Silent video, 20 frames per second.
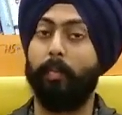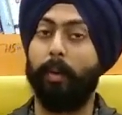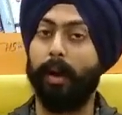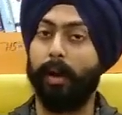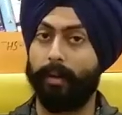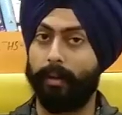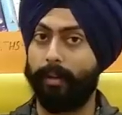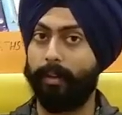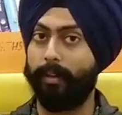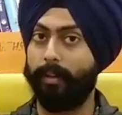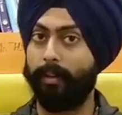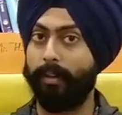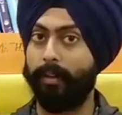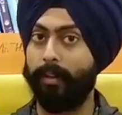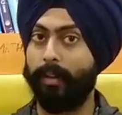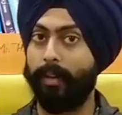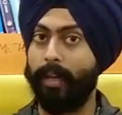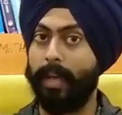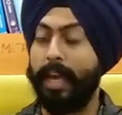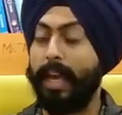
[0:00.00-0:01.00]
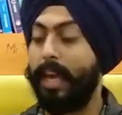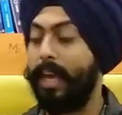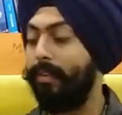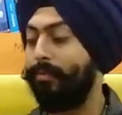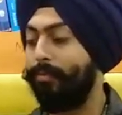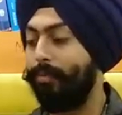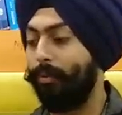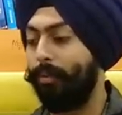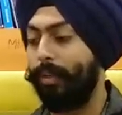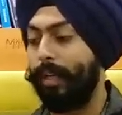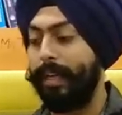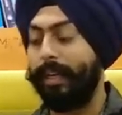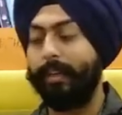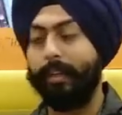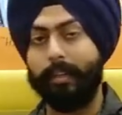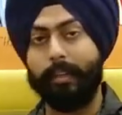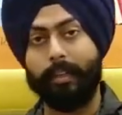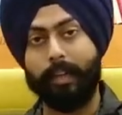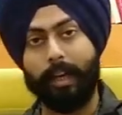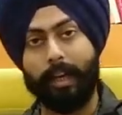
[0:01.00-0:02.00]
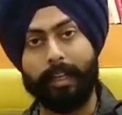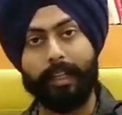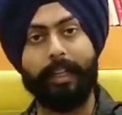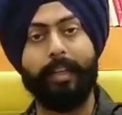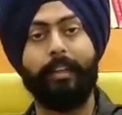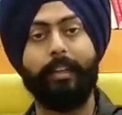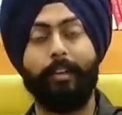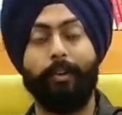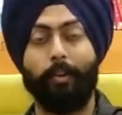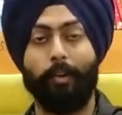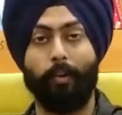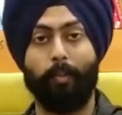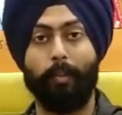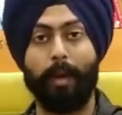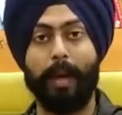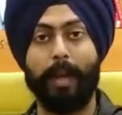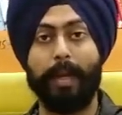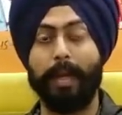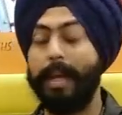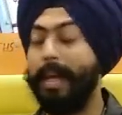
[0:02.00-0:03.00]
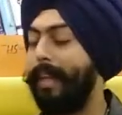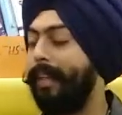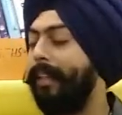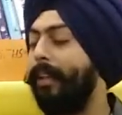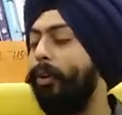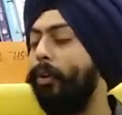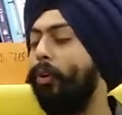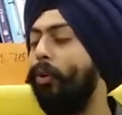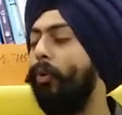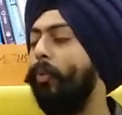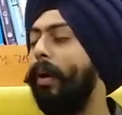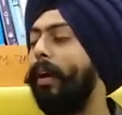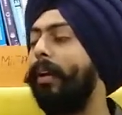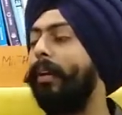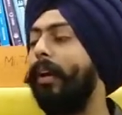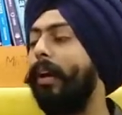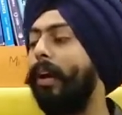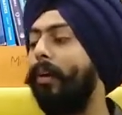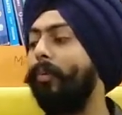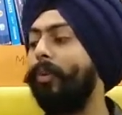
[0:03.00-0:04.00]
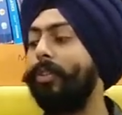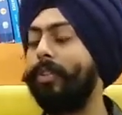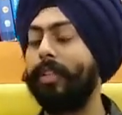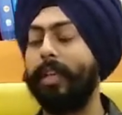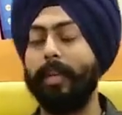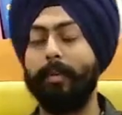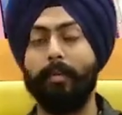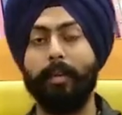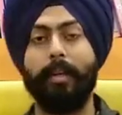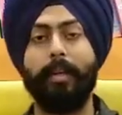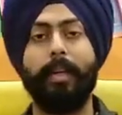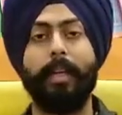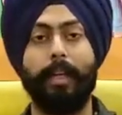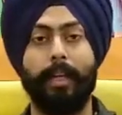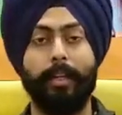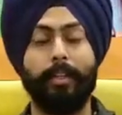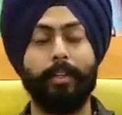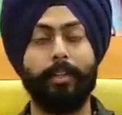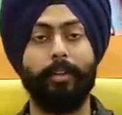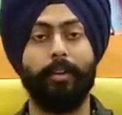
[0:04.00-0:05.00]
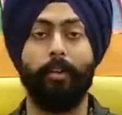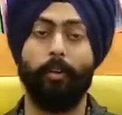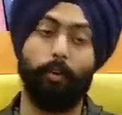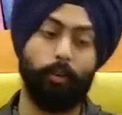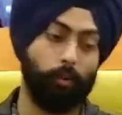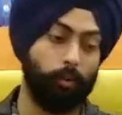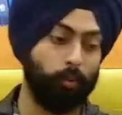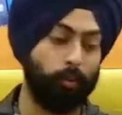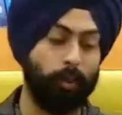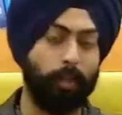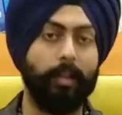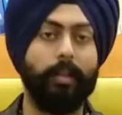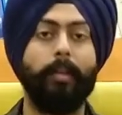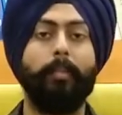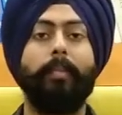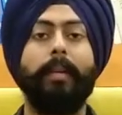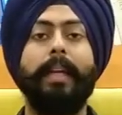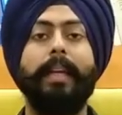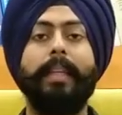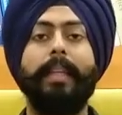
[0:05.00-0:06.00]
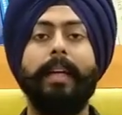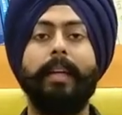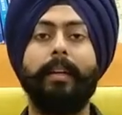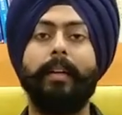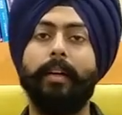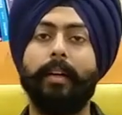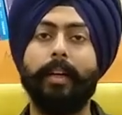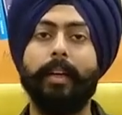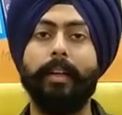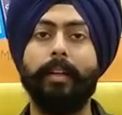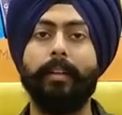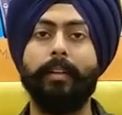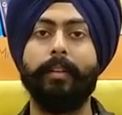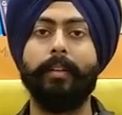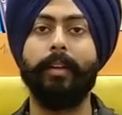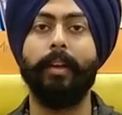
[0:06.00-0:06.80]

But if you take a target in your mind, then no matter how much time it takes, you will complete that target.